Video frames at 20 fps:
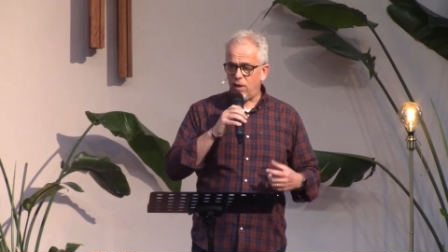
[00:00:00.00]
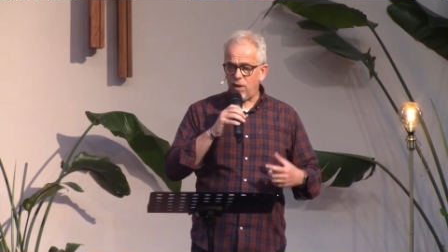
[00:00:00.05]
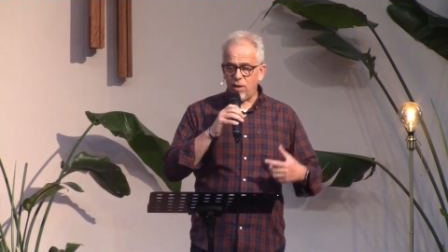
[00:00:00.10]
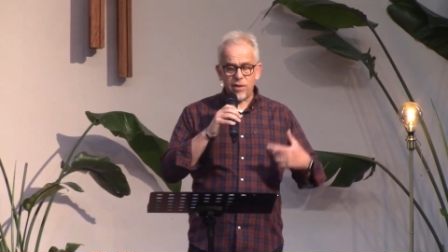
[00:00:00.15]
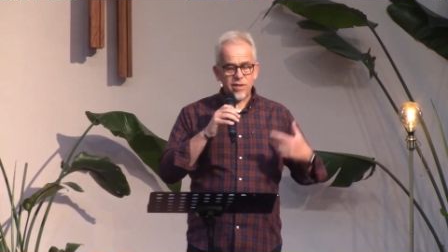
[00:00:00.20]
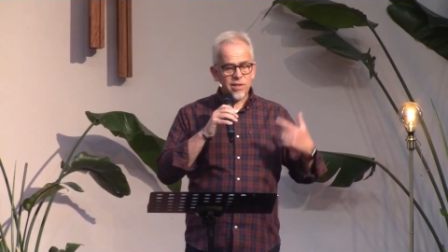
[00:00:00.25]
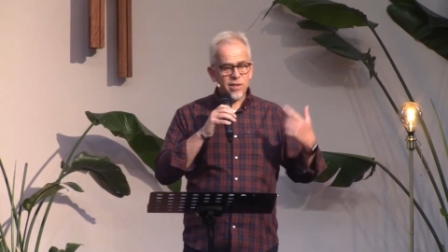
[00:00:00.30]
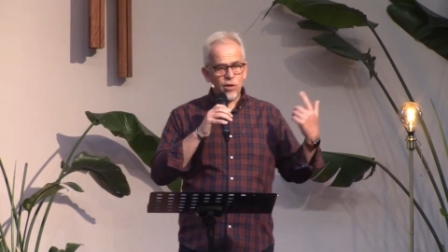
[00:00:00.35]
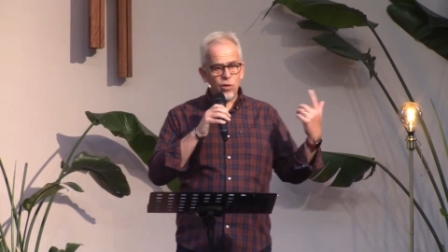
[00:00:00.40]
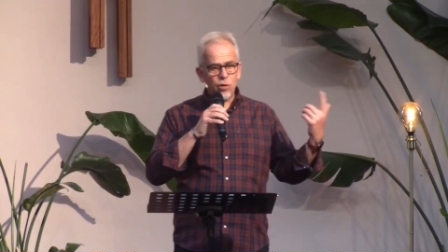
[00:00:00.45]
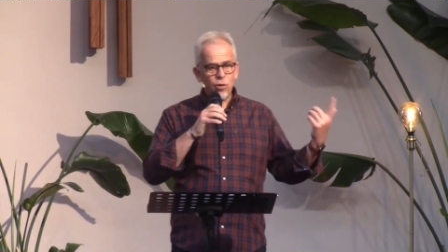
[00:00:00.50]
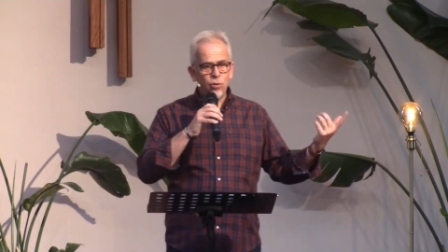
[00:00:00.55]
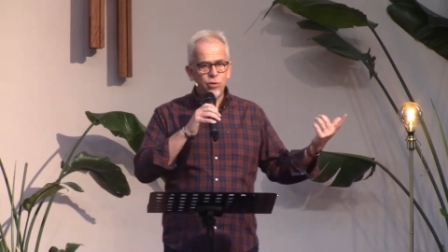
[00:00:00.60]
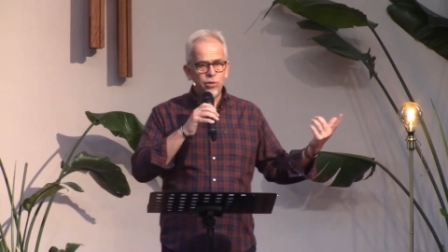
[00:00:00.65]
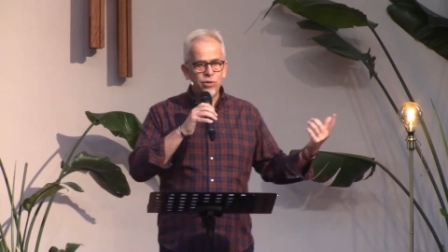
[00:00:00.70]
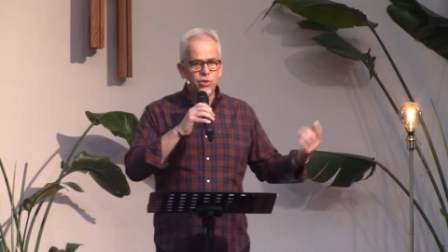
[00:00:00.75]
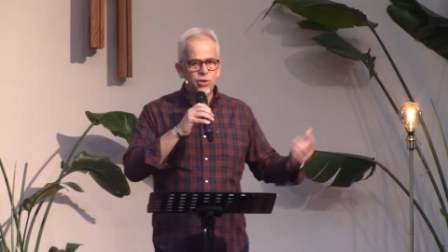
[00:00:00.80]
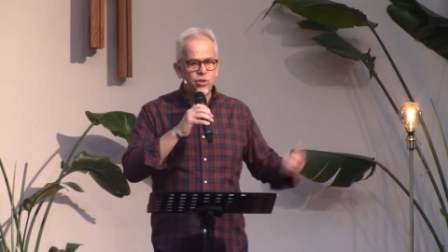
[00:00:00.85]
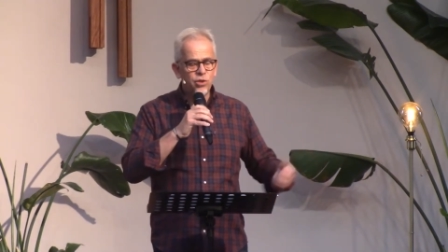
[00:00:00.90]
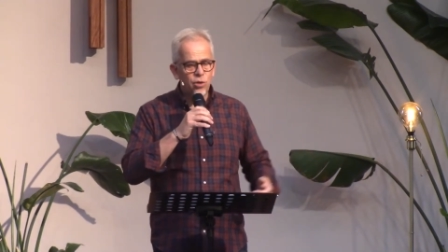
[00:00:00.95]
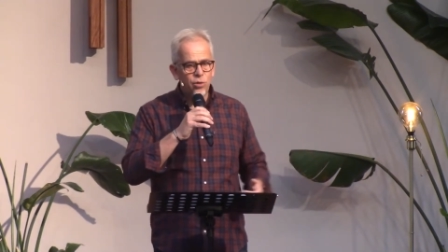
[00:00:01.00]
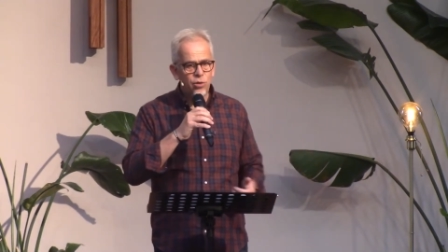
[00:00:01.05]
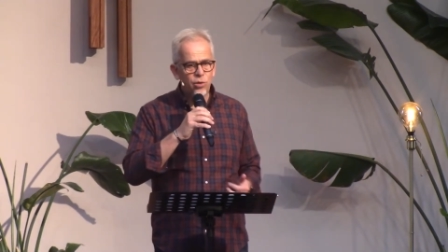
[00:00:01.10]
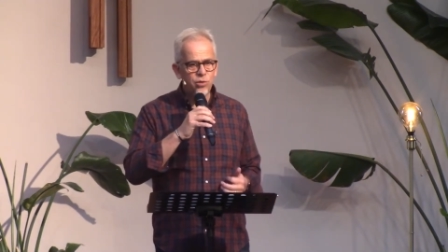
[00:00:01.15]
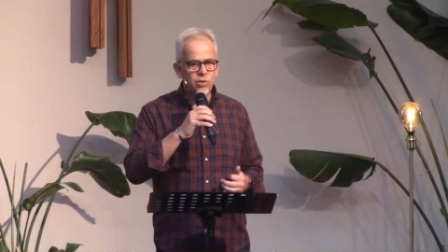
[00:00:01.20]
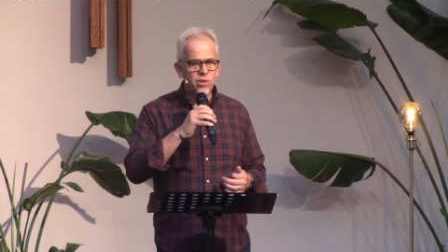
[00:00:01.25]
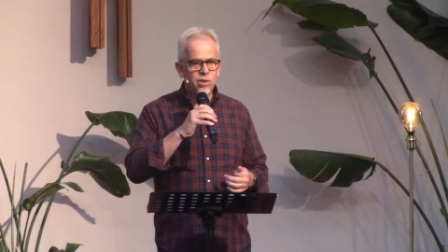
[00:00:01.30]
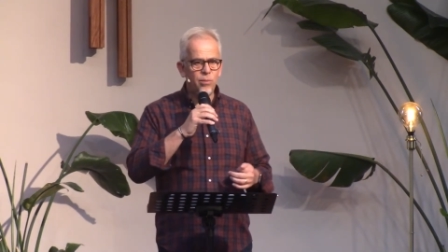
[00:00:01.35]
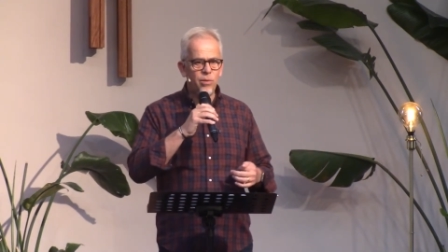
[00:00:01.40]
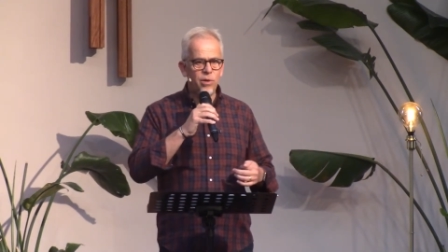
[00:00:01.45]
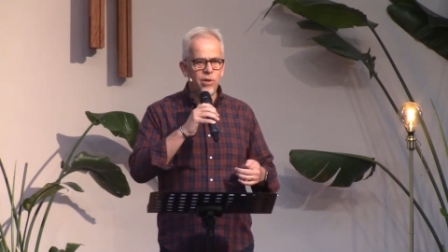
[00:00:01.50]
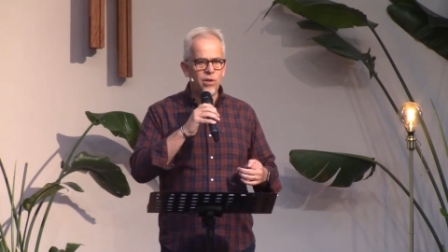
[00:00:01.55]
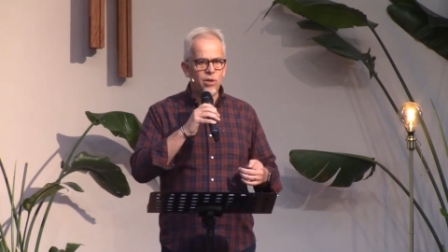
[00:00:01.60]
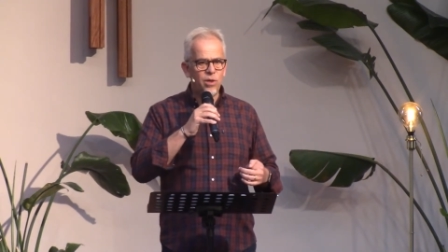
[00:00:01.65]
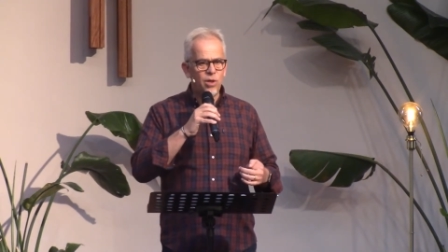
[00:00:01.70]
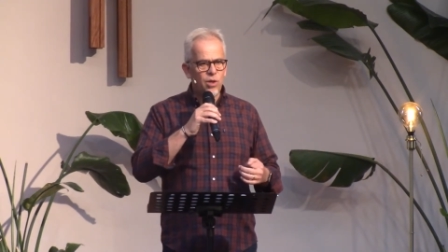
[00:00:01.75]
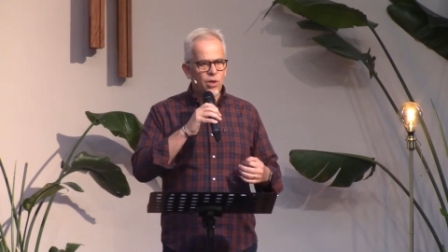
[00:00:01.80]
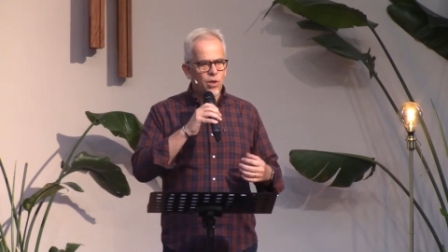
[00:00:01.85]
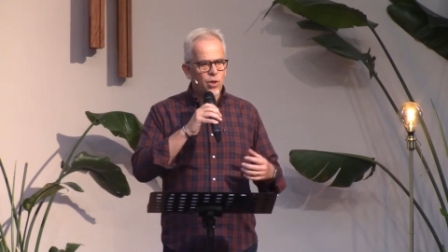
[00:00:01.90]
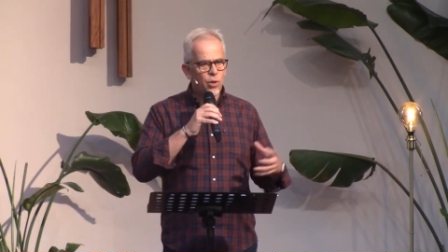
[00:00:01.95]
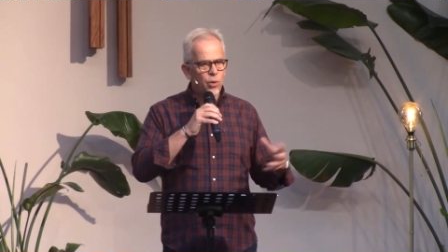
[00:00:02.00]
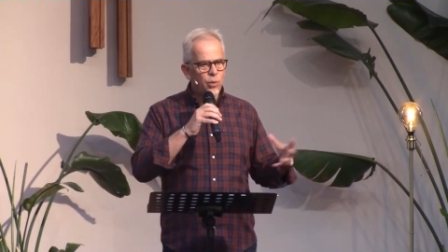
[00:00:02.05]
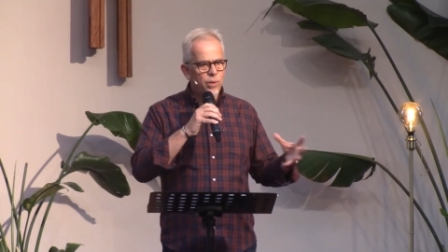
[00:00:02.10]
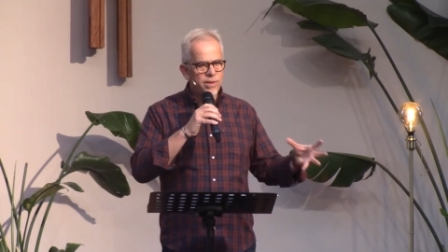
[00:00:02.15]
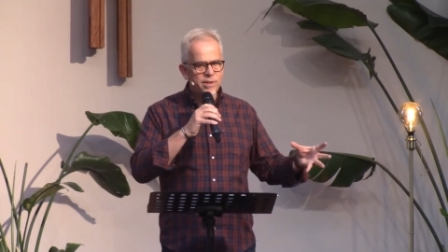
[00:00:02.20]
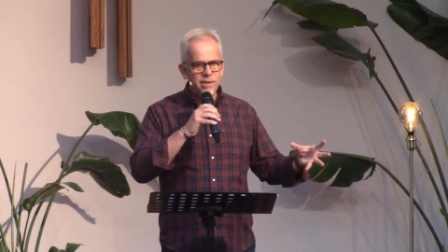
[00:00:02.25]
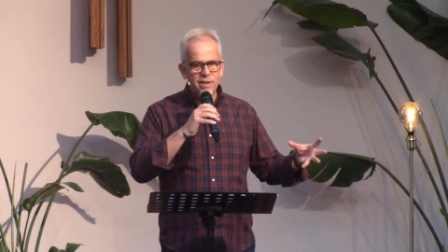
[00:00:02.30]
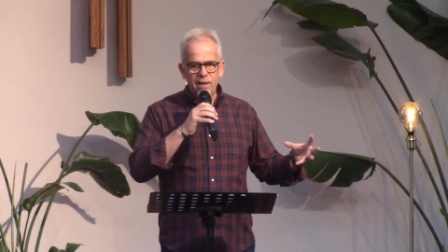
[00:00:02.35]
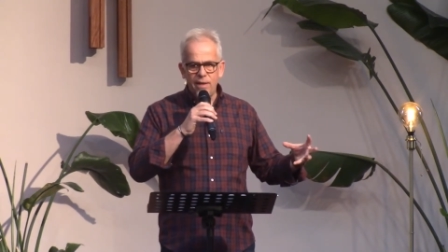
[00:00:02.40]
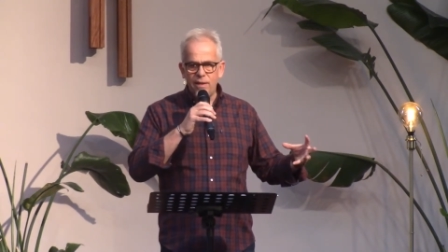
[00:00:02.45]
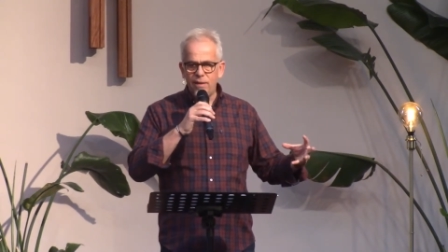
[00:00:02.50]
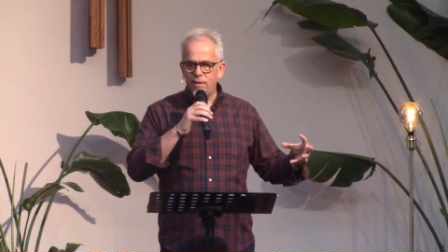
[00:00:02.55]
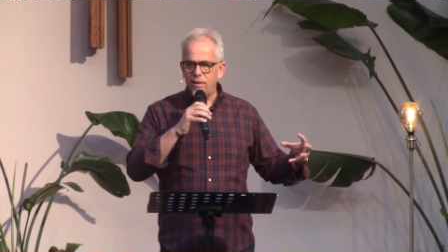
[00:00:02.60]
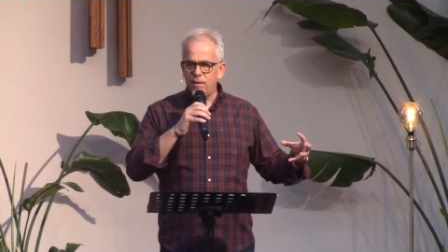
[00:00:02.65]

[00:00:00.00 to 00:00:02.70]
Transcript: ask the Lord to show you someone. Who is it?